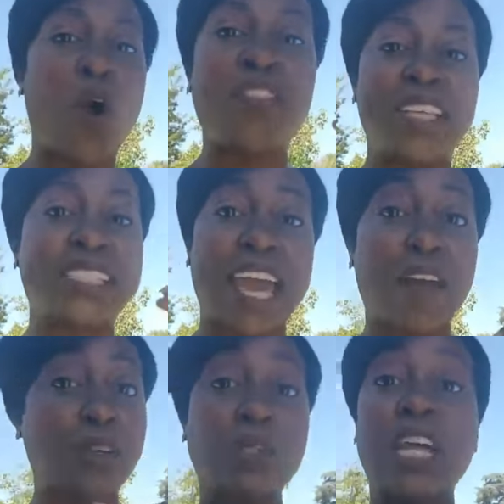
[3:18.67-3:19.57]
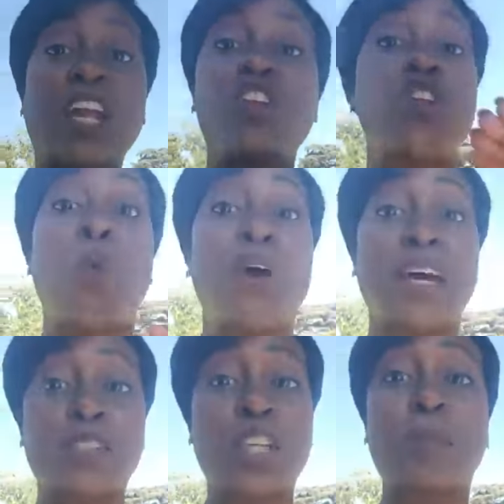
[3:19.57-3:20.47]
on these characters like no one
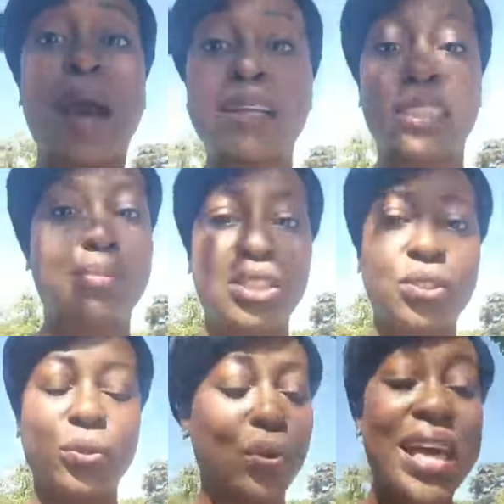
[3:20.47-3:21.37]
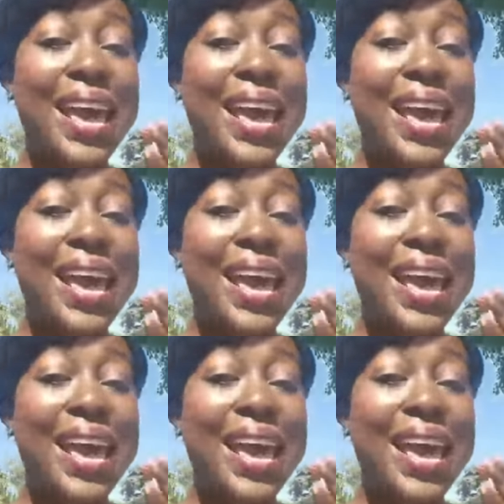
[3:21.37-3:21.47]
else could possibly do.